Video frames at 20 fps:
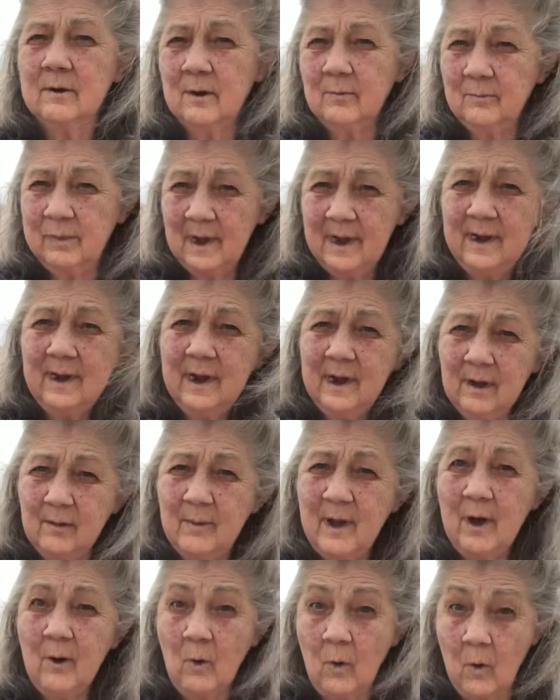complaining
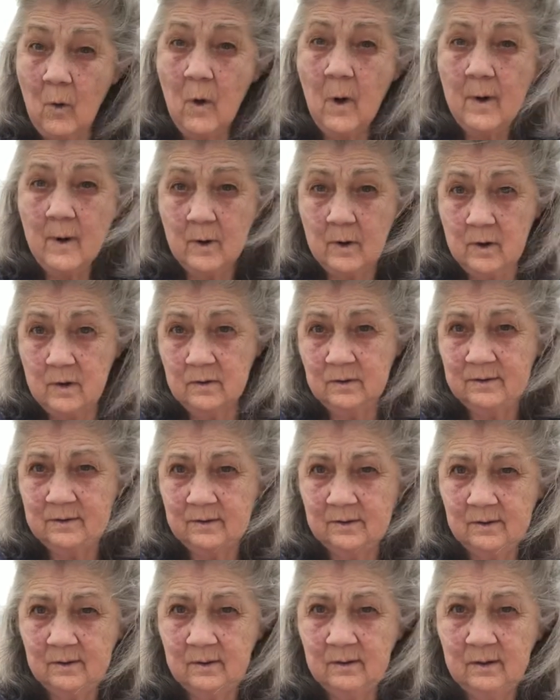about hoarders,
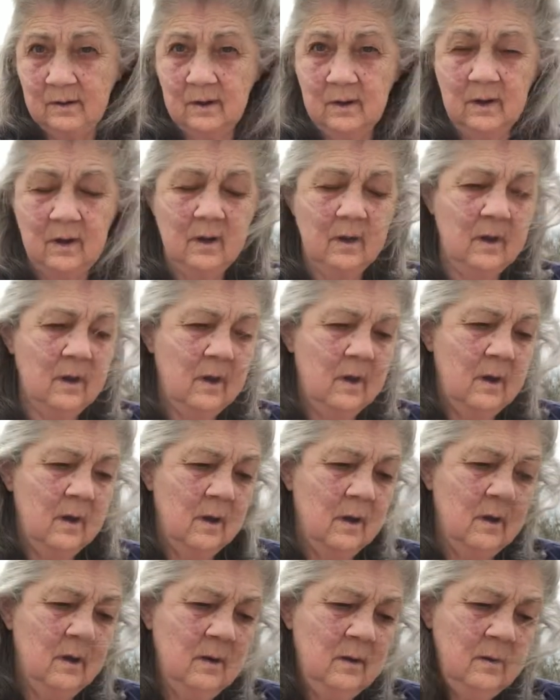
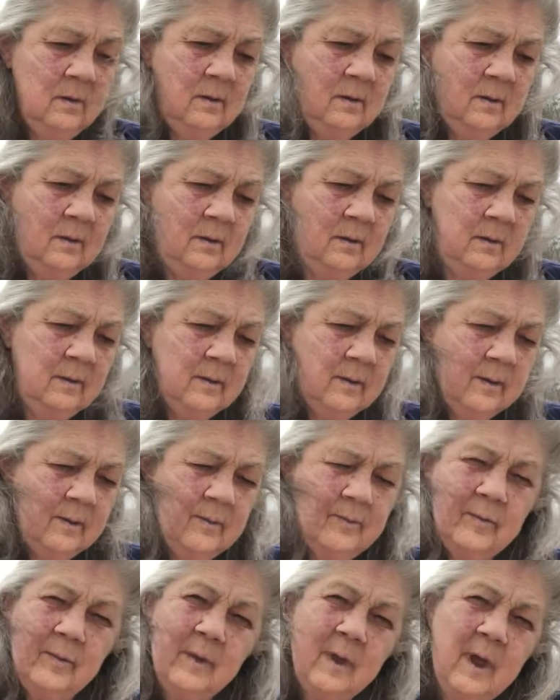
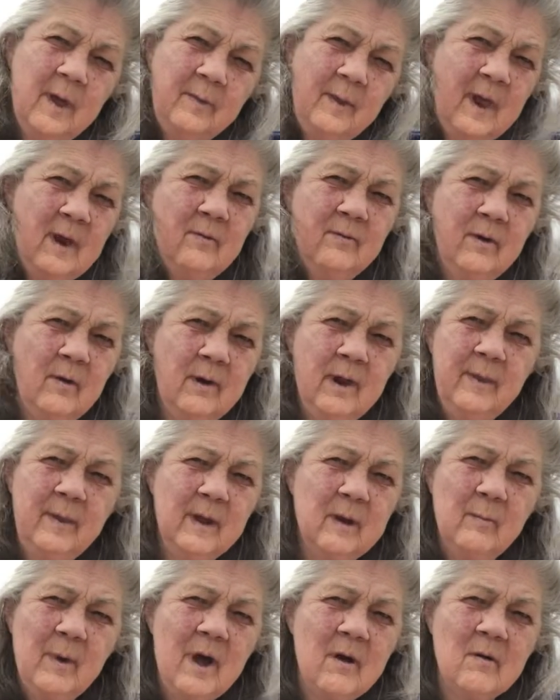they don't know
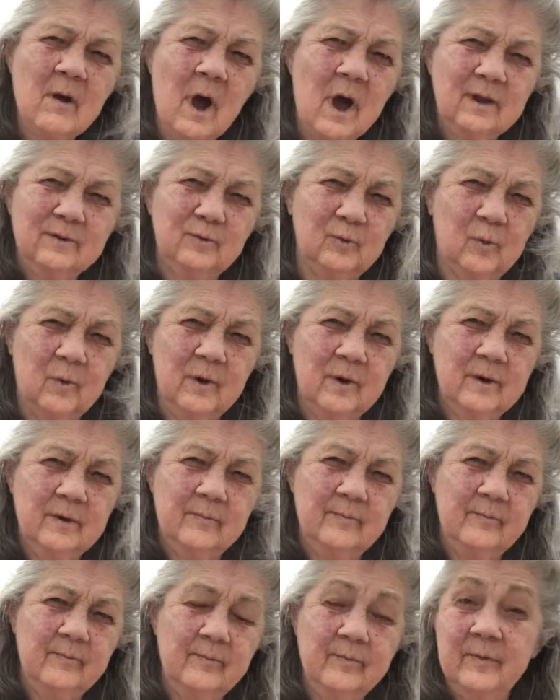anything about God's word.
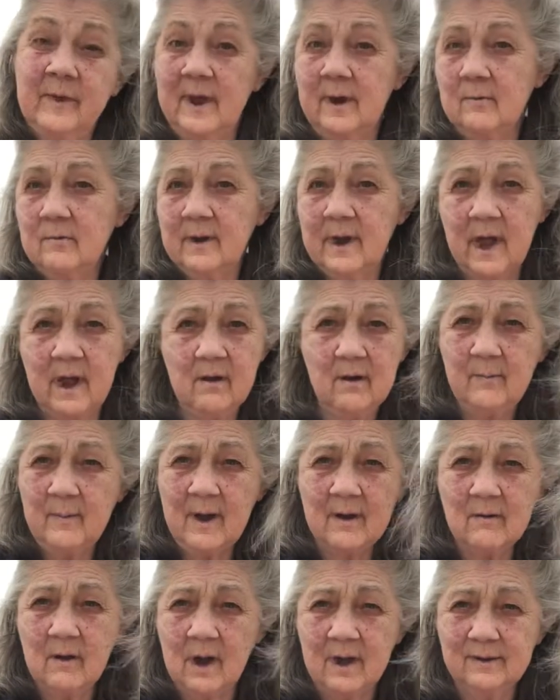They don't care
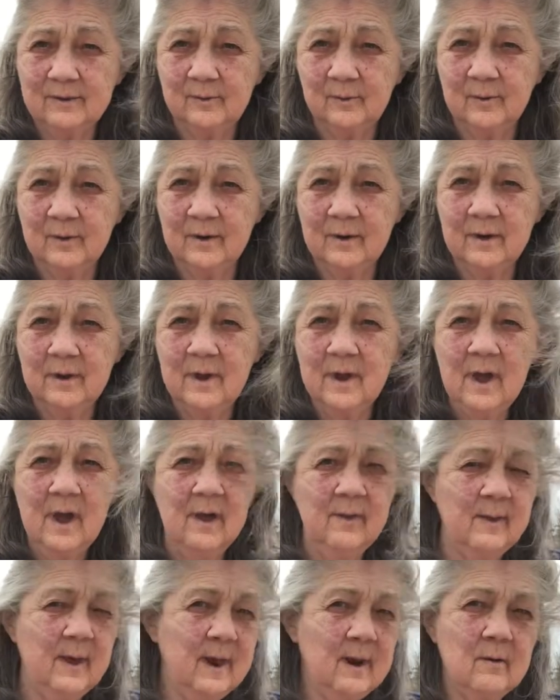about God's word.
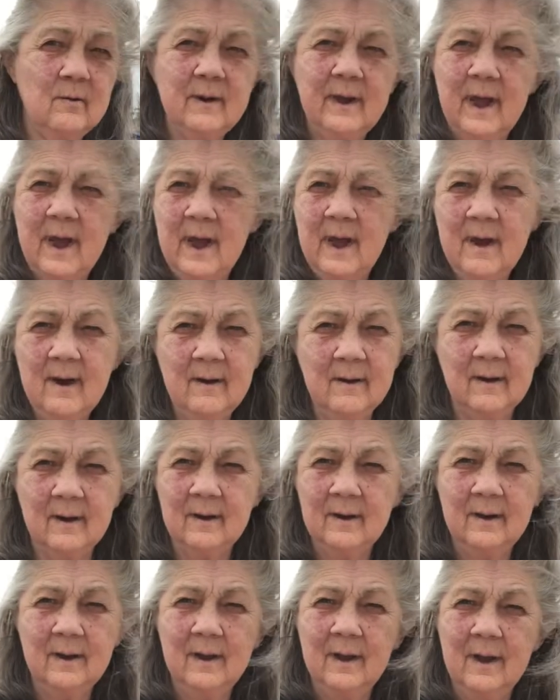They don't care
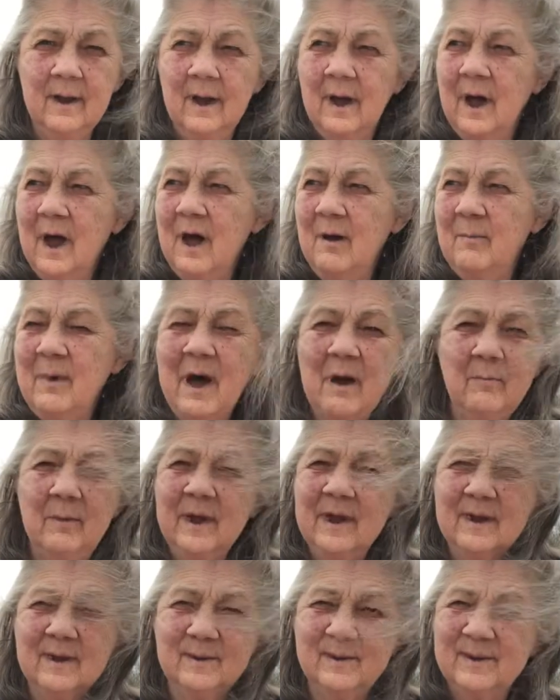about
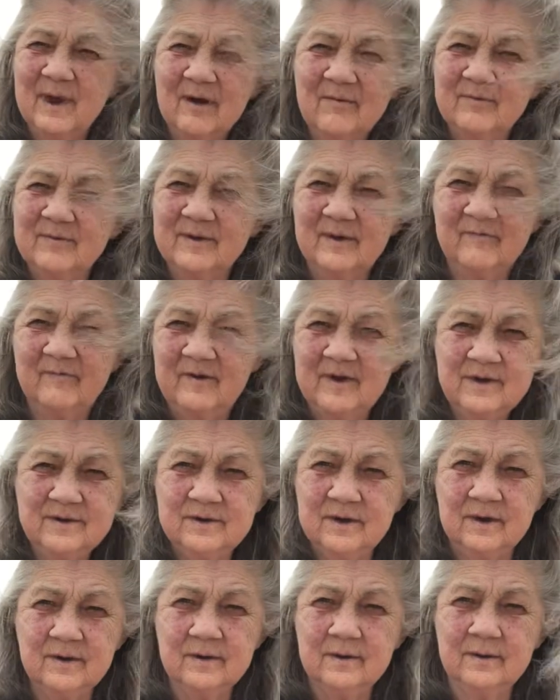being
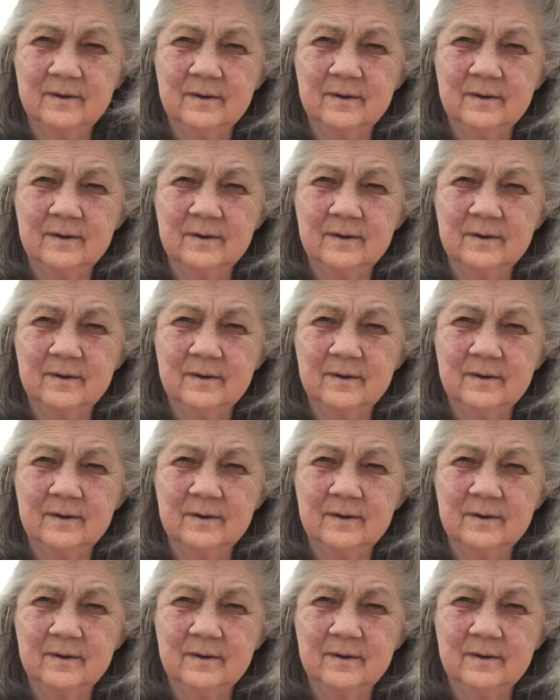self-sufficient.